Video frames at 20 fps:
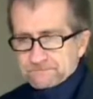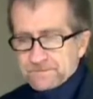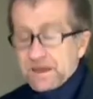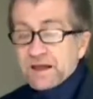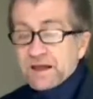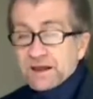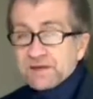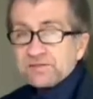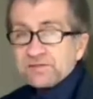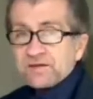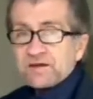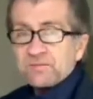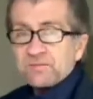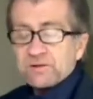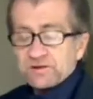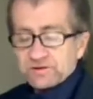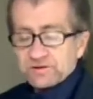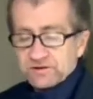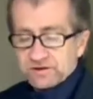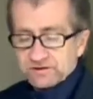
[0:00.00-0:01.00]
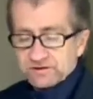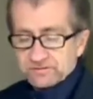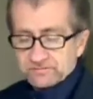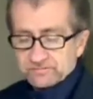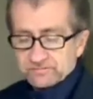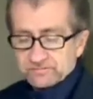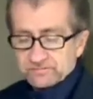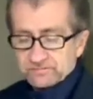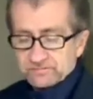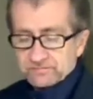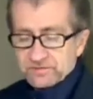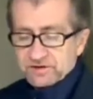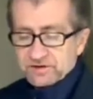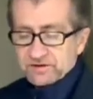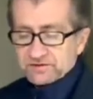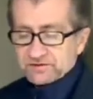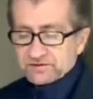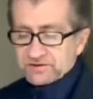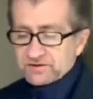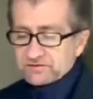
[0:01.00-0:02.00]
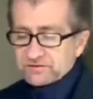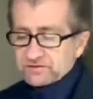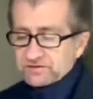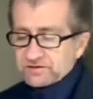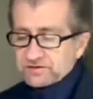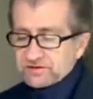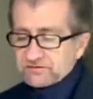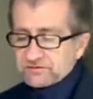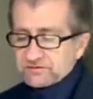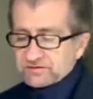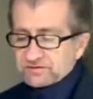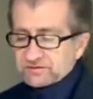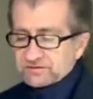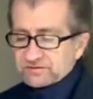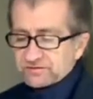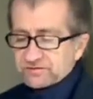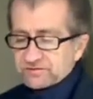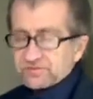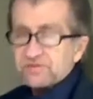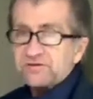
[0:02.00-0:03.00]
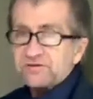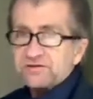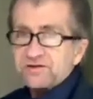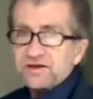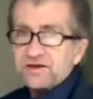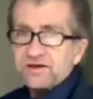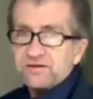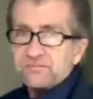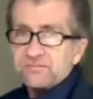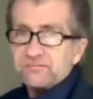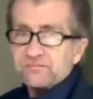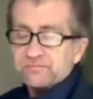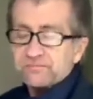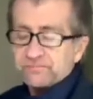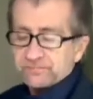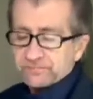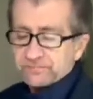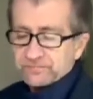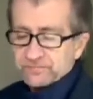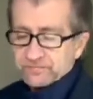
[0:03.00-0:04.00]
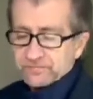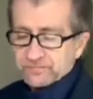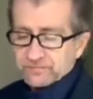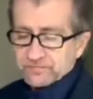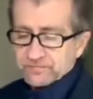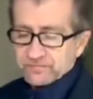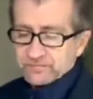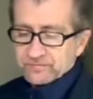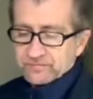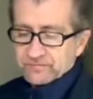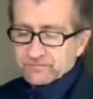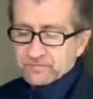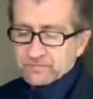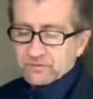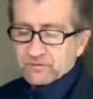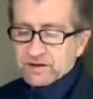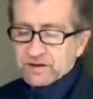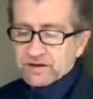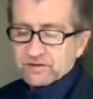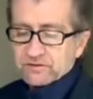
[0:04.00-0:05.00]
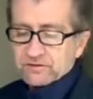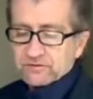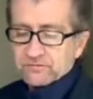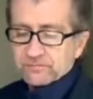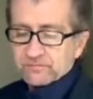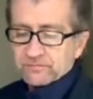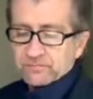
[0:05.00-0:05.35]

I like that about God, because he doesn't leave us the same, but rather,